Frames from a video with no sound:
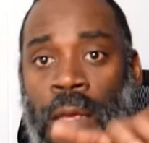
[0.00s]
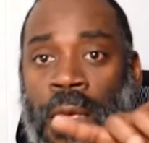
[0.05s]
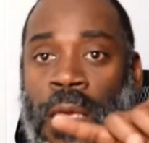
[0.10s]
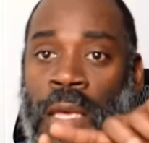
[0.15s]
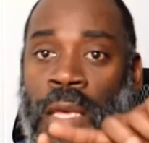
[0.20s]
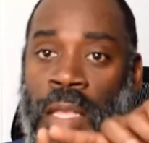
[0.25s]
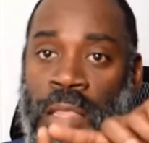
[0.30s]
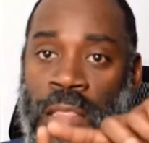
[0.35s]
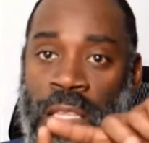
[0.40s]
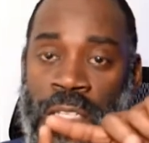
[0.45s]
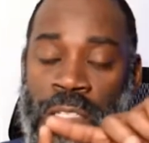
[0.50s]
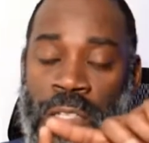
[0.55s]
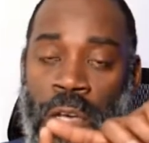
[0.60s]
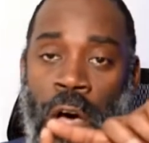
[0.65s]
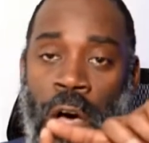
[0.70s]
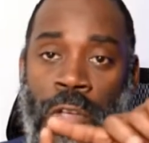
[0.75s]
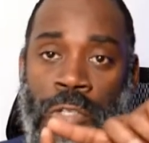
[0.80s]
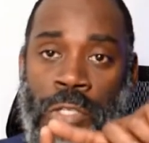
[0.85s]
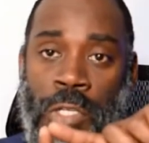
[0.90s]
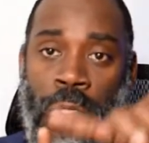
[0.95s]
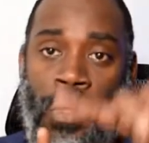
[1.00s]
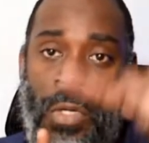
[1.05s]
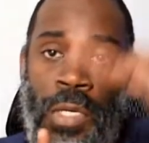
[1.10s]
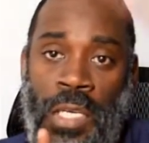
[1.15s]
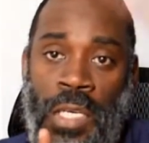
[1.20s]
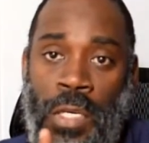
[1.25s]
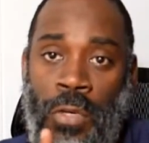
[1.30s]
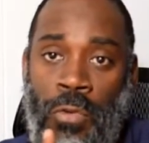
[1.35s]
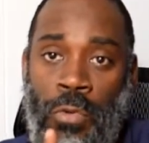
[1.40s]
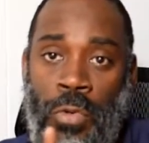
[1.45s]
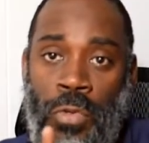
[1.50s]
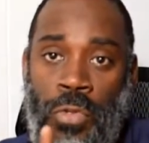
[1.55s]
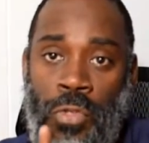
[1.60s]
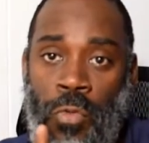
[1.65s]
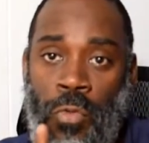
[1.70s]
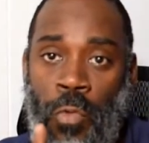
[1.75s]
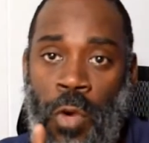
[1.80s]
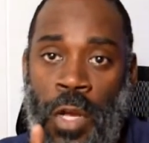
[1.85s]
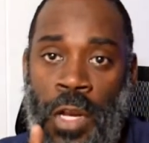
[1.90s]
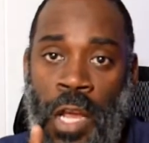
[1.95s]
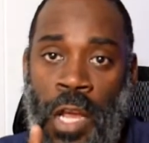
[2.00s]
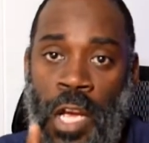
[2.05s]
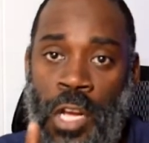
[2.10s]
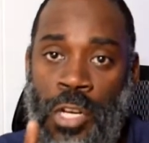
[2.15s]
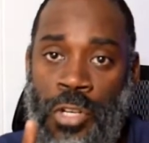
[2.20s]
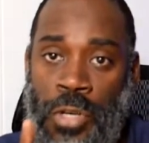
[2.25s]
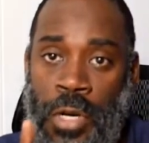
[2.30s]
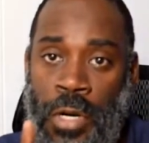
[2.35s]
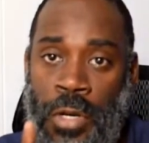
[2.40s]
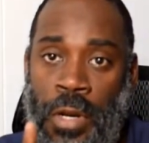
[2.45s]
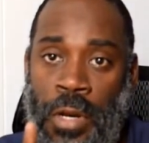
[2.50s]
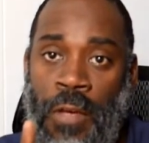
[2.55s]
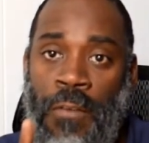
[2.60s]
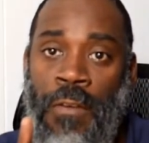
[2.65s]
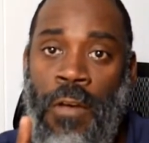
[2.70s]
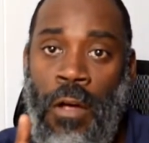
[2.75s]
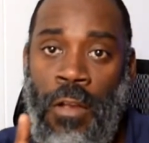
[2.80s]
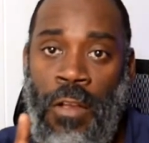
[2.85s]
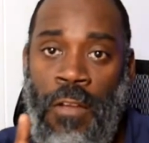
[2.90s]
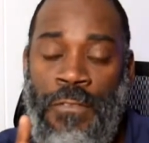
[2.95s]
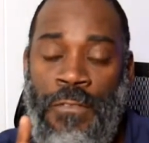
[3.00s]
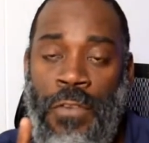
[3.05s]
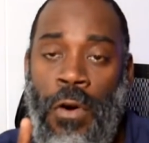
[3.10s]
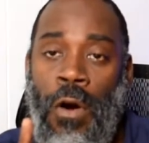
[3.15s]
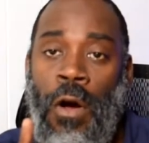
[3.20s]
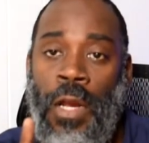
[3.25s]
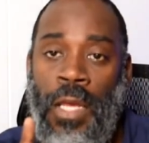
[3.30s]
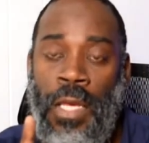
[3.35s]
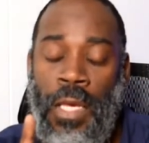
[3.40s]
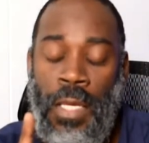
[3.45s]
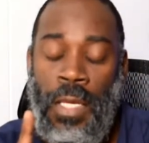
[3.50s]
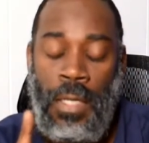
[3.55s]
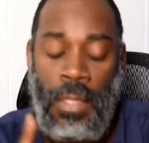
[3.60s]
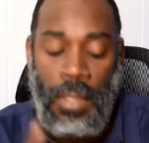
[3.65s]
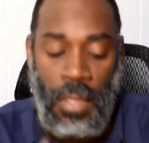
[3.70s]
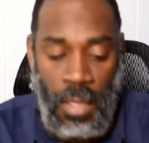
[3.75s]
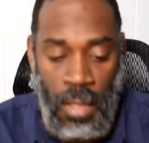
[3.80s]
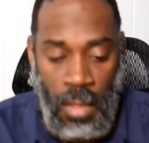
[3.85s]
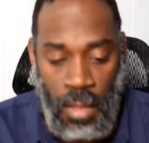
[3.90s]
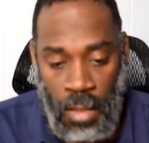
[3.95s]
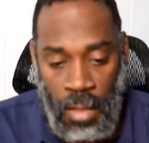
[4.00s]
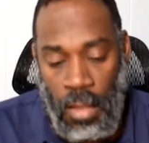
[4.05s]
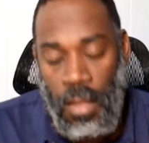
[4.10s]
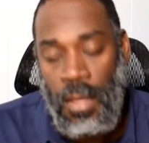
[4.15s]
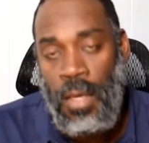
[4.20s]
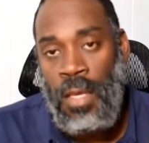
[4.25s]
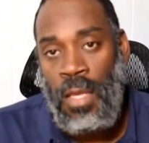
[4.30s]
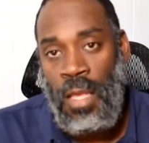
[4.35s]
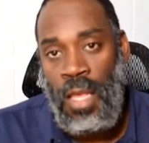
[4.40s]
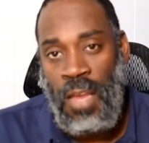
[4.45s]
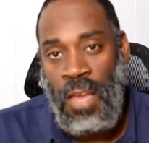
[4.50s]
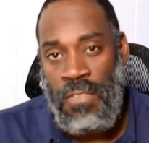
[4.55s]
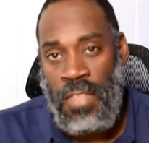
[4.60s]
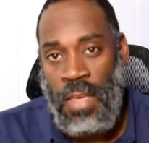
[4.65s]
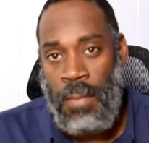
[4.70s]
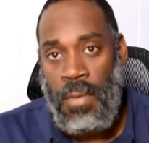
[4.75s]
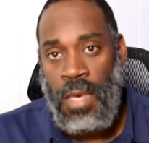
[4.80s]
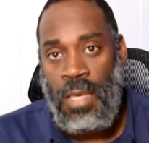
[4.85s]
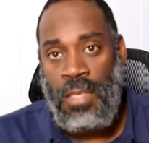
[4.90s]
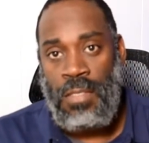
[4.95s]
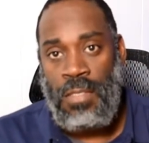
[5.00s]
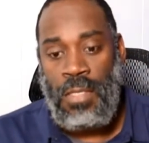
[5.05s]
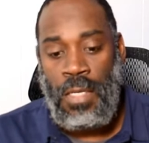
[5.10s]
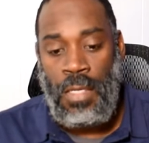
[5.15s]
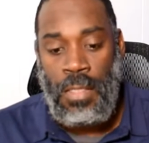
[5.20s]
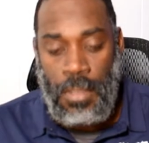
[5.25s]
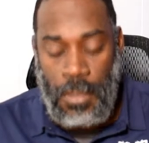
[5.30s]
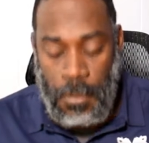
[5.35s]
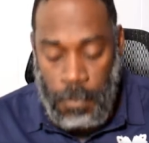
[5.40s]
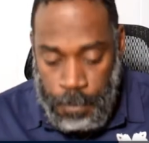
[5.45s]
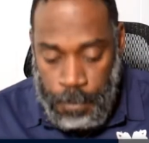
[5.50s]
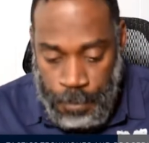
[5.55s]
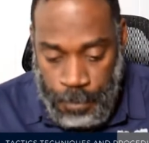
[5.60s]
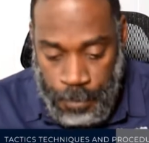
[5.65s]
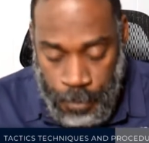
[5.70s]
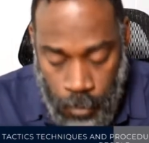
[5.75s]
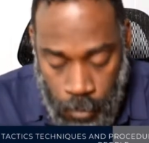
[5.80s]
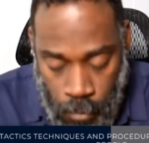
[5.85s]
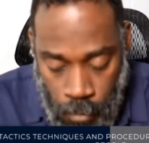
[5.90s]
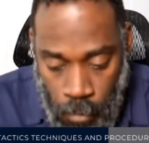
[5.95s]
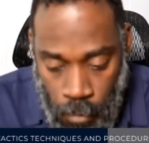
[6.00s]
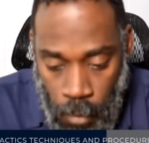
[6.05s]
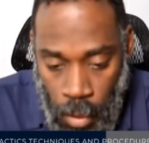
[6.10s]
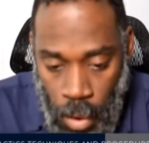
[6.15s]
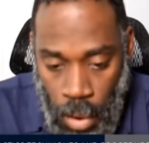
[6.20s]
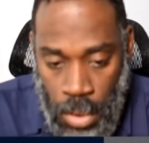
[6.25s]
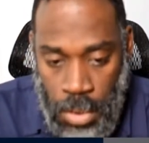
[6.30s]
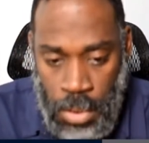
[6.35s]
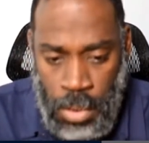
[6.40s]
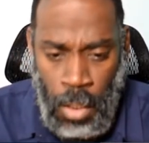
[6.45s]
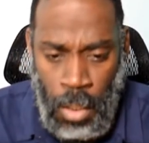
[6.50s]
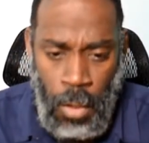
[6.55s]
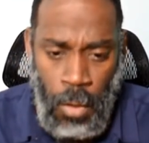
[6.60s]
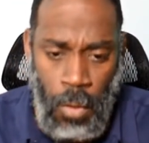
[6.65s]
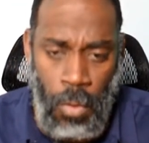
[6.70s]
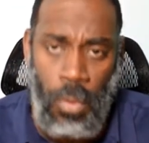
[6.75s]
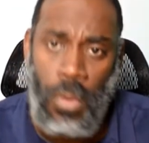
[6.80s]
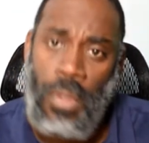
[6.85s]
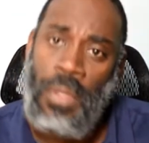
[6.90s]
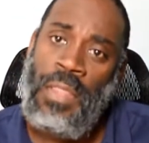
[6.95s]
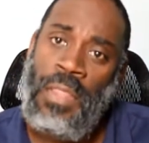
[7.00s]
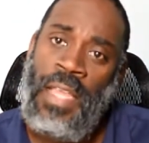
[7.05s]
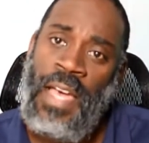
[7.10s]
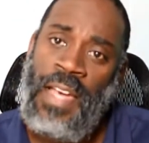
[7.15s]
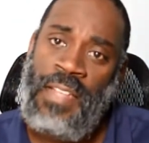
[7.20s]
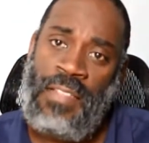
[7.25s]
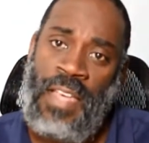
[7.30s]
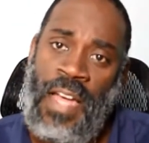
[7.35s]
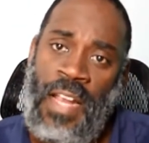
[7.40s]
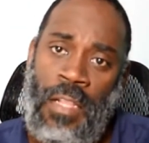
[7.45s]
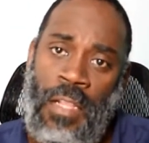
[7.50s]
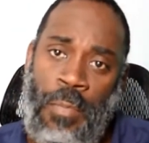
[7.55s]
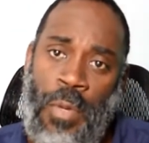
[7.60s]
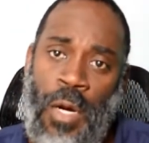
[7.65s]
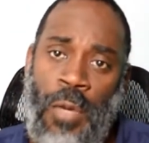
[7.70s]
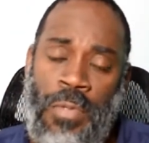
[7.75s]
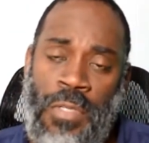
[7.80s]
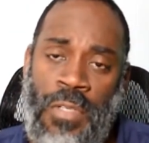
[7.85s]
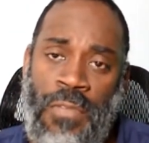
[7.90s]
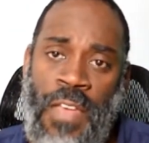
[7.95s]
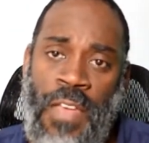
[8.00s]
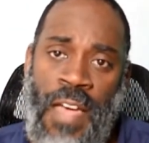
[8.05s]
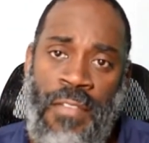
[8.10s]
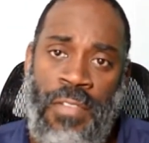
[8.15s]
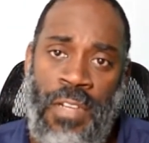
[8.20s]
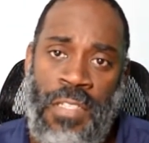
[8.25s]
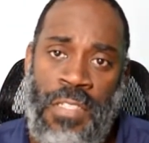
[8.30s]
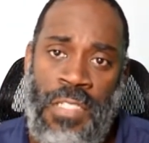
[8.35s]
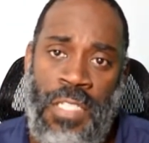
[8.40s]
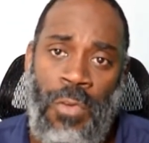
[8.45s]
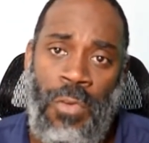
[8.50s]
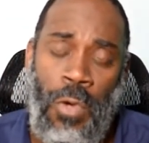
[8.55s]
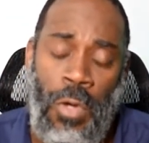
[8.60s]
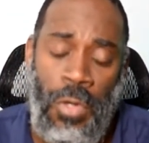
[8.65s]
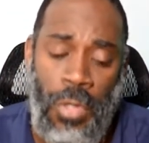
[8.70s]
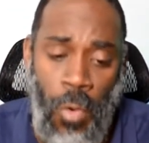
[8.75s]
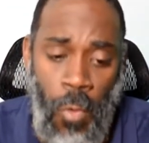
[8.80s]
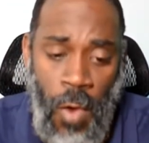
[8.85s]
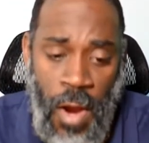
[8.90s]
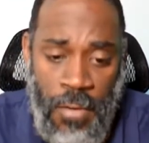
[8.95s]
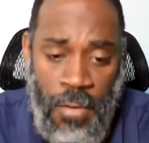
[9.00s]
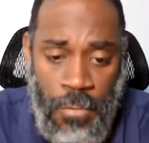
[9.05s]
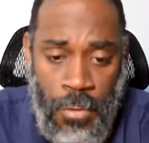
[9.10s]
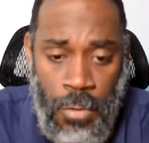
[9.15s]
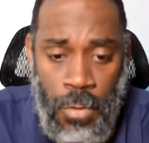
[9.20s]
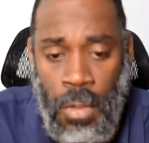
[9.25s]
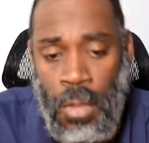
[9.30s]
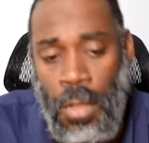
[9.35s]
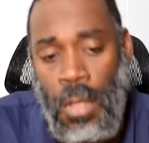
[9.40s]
this also equals 100 on the far end, if that makes sense. So that's kind of the purpose of having a zero on your rifle.